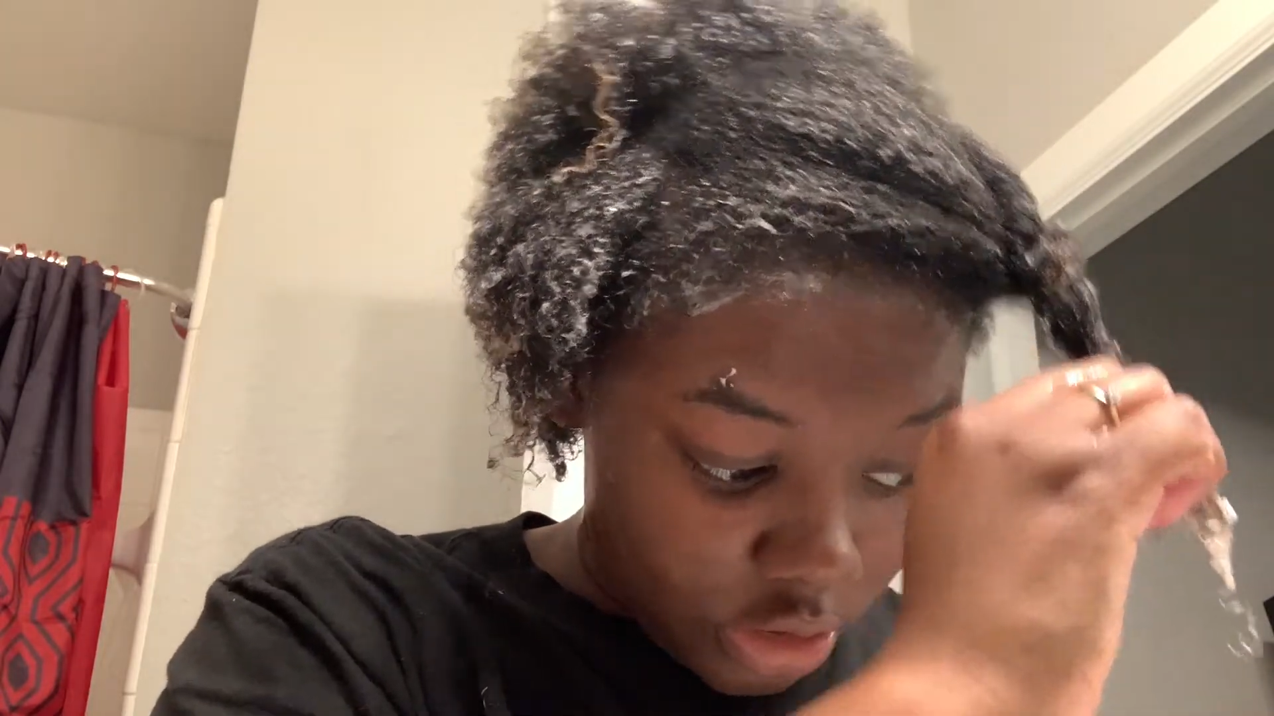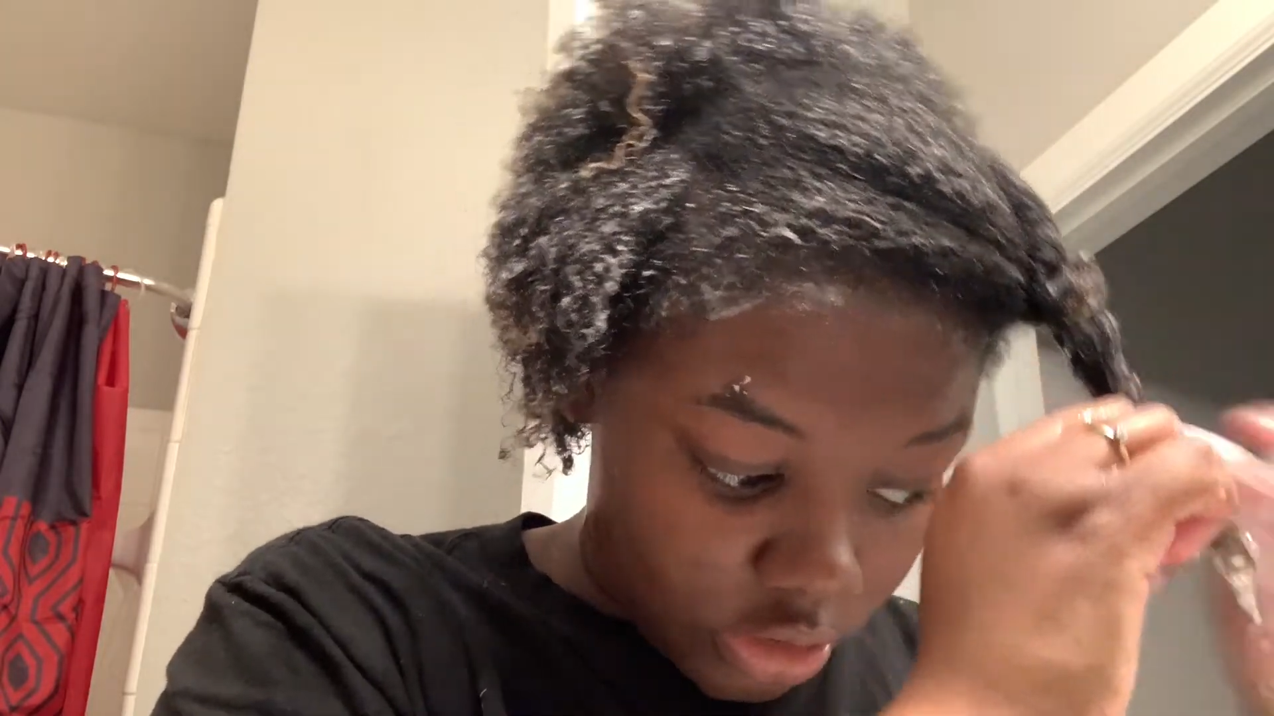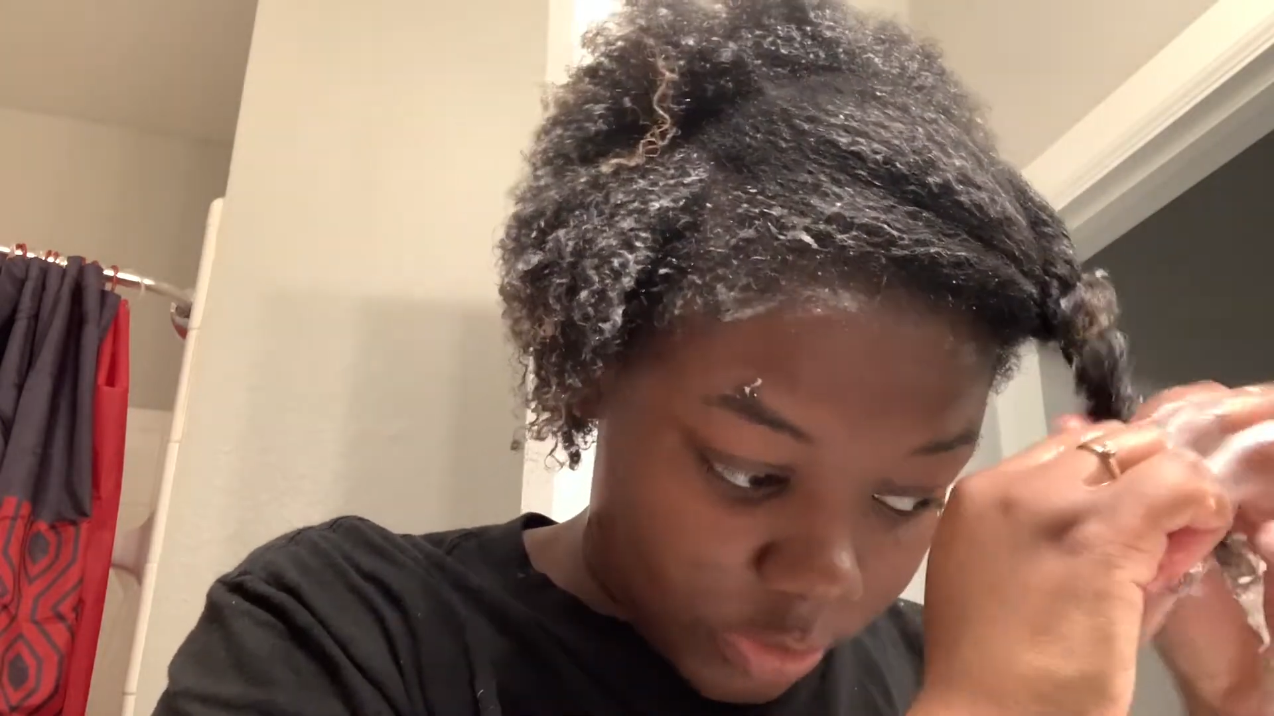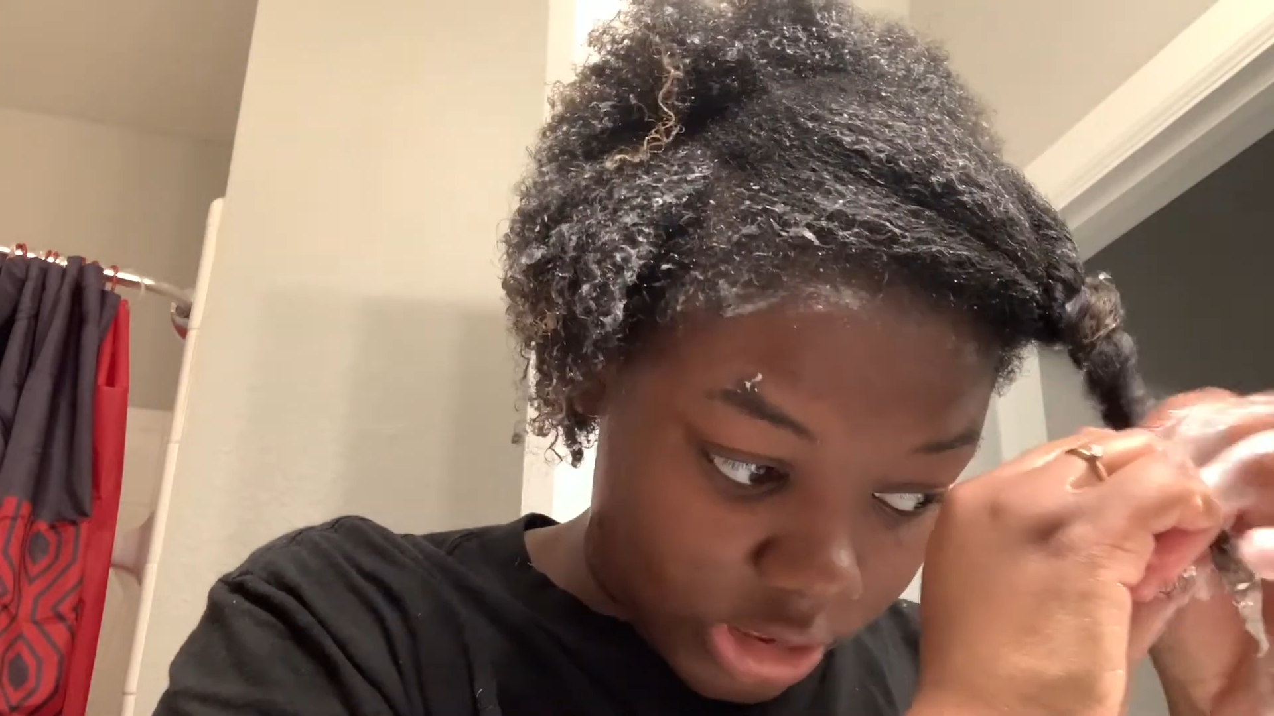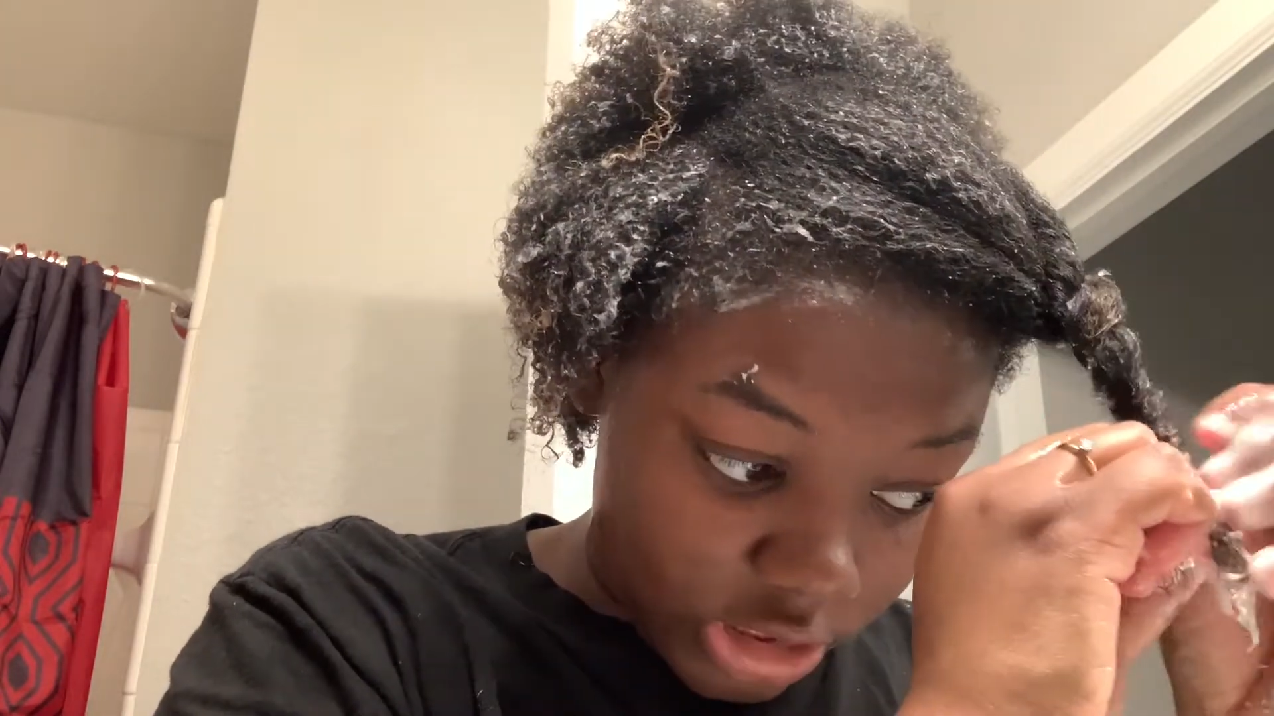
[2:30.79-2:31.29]

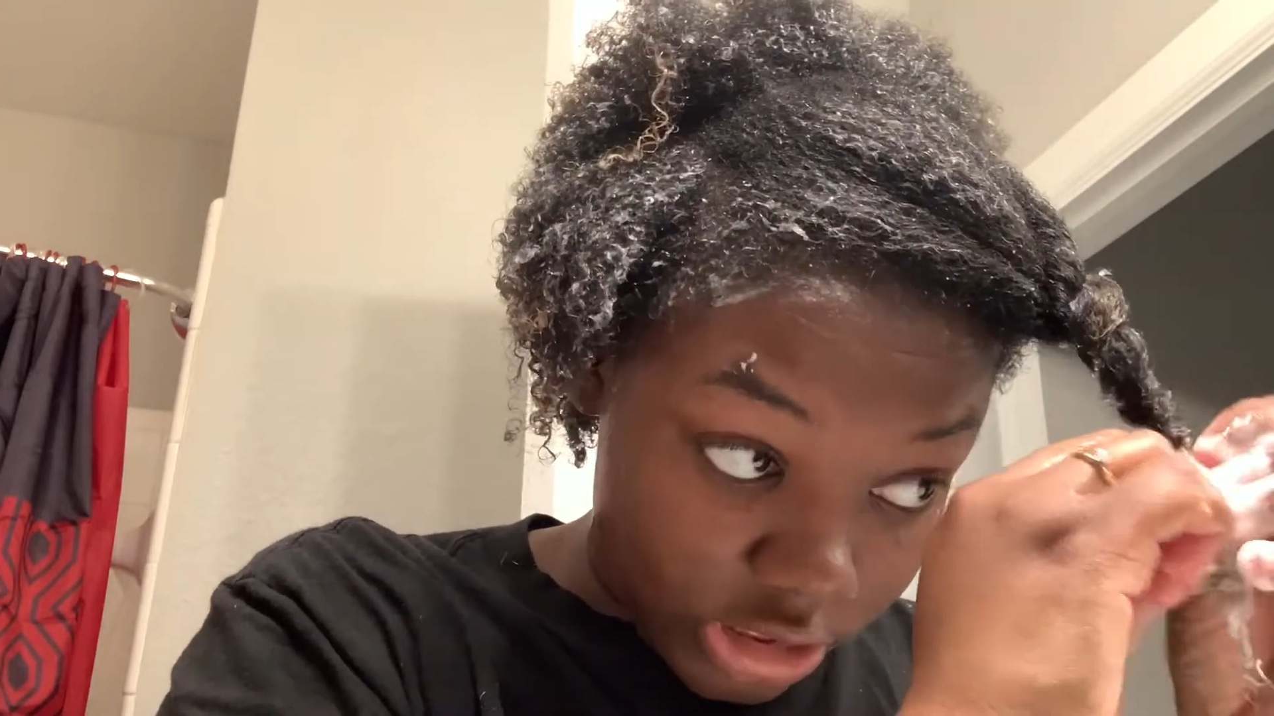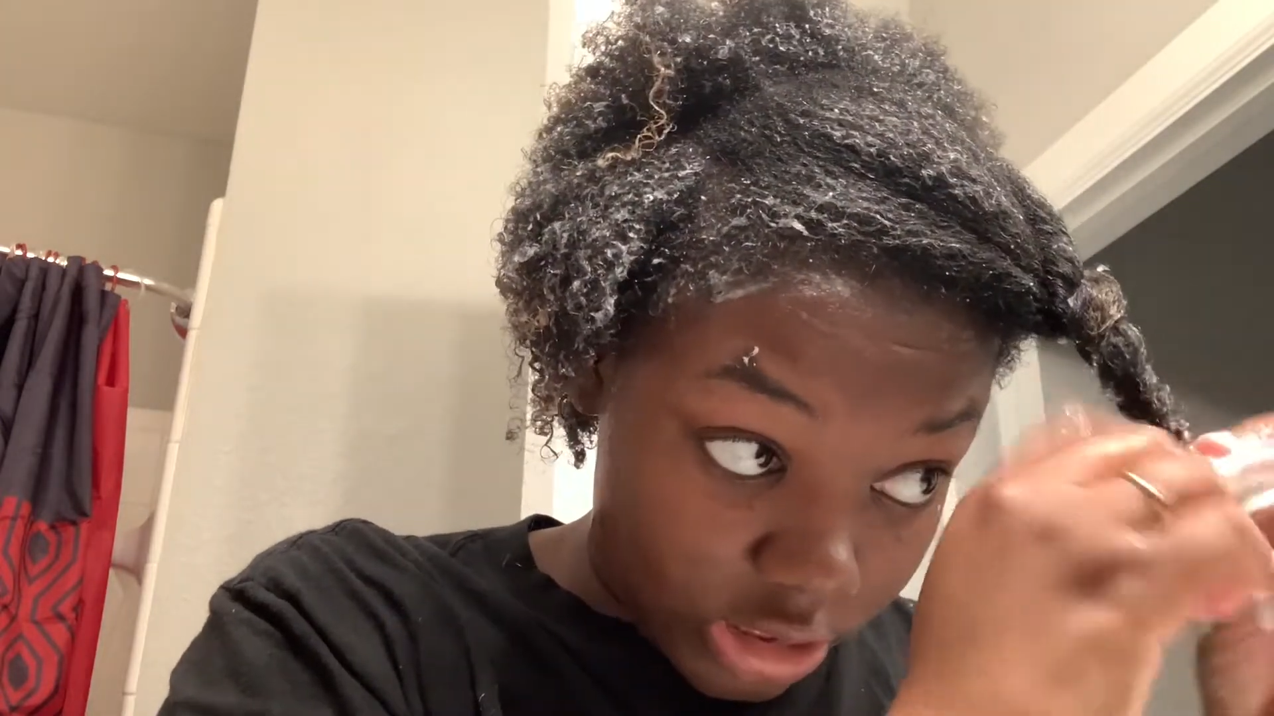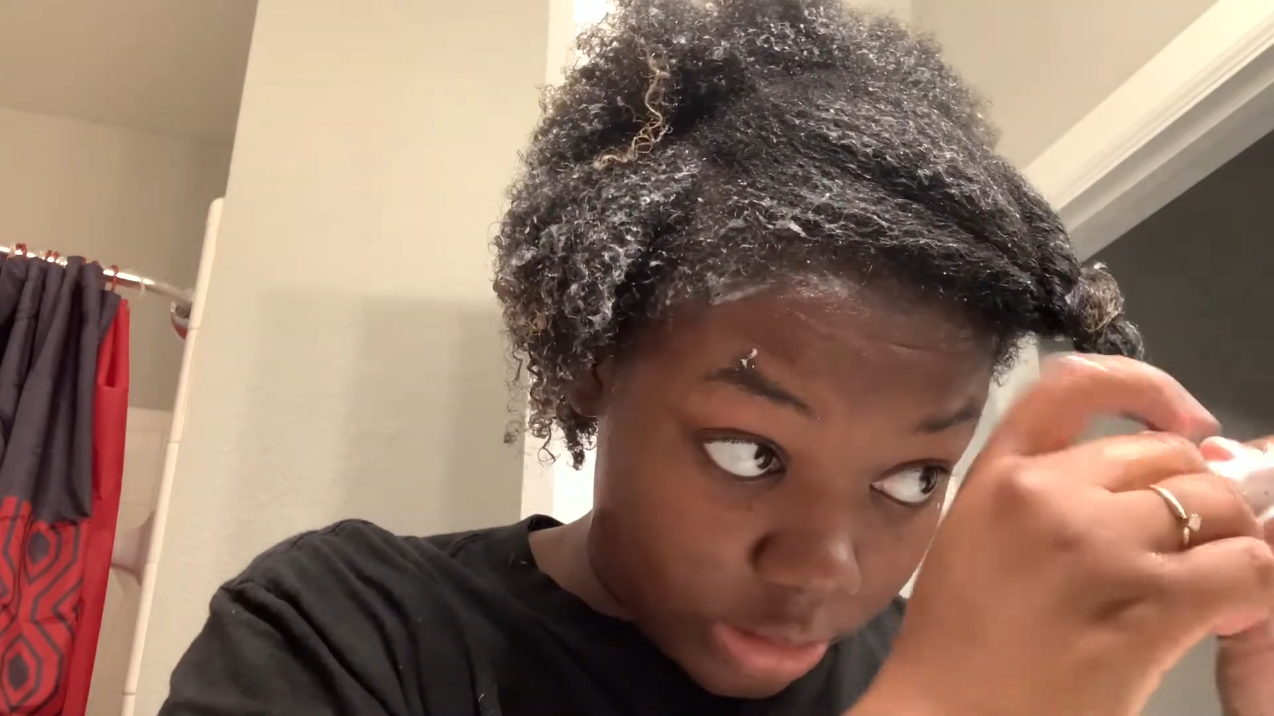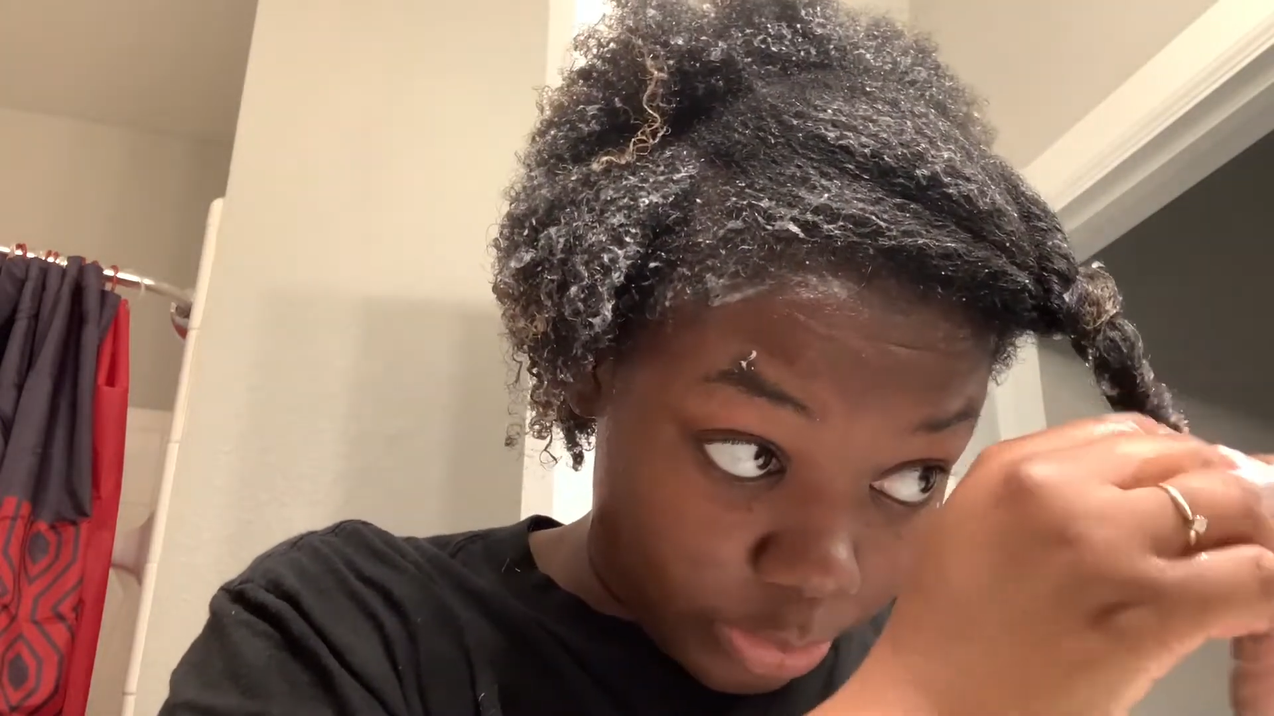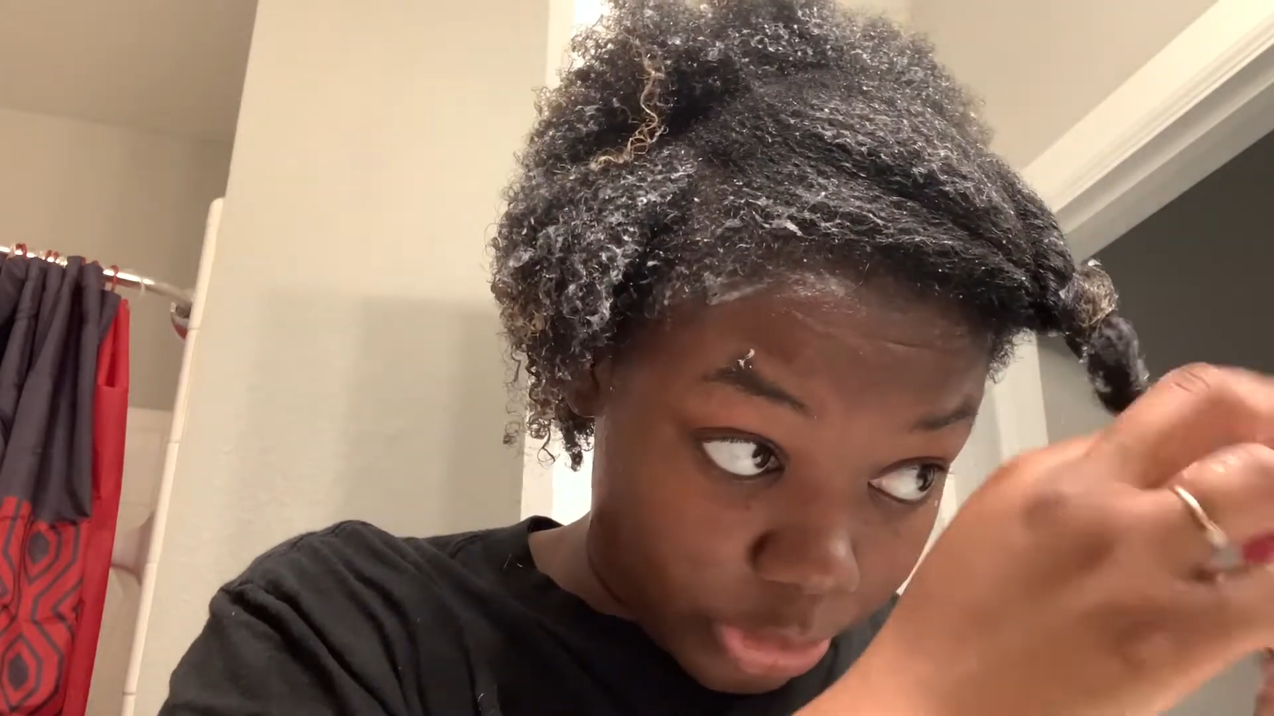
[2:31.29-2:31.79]
switching it
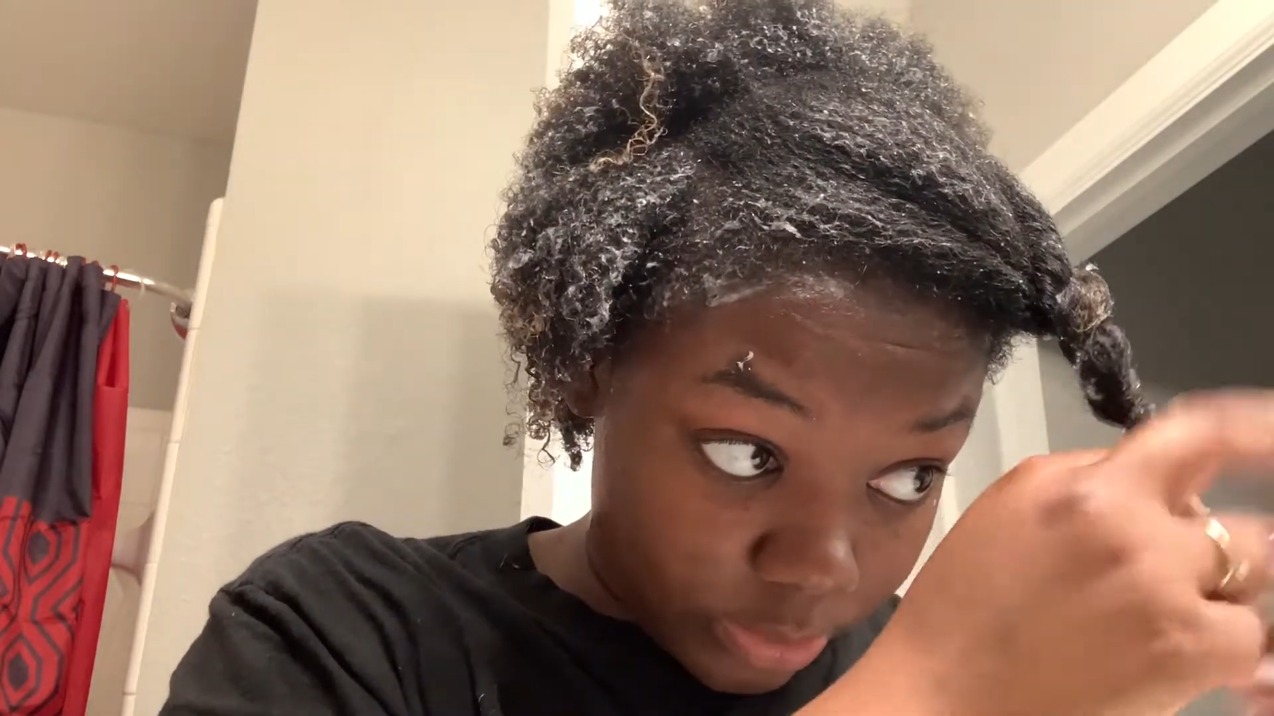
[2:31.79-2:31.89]
up?